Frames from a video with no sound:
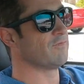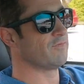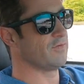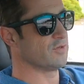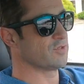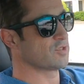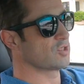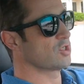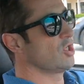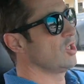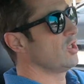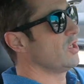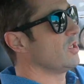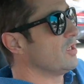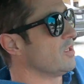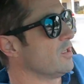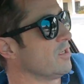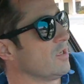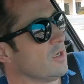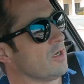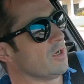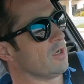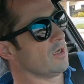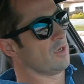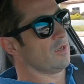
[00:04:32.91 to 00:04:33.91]
Feels good.
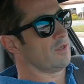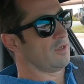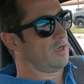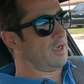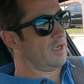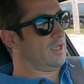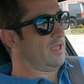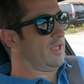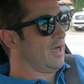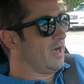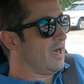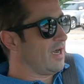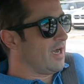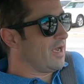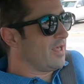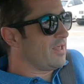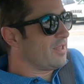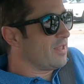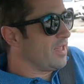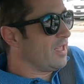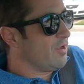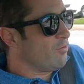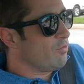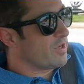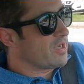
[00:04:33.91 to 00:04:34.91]

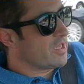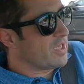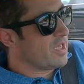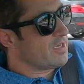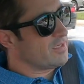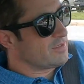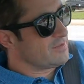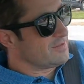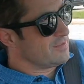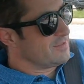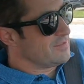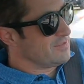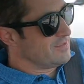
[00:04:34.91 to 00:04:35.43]
It would get